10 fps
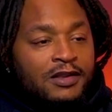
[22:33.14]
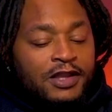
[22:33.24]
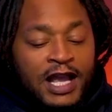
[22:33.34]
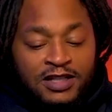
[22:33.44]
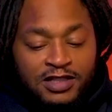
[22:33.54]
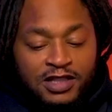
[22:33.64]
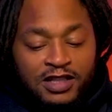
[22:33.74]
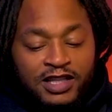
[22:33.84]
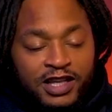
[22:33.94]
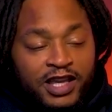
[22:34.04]
That's the
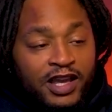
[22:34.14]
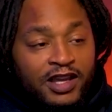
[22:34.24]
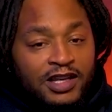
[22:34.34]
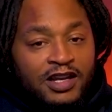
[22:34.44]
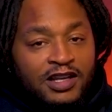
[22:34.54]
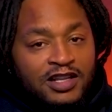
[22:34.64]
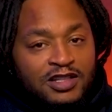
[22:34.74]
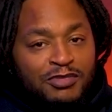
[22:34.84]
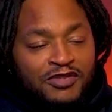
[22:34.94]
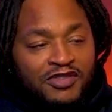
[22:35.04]
dickhead that needs
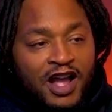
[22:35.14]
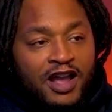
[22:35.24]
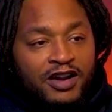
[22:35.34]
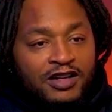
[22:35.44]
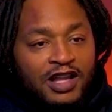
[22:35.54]
to be fired.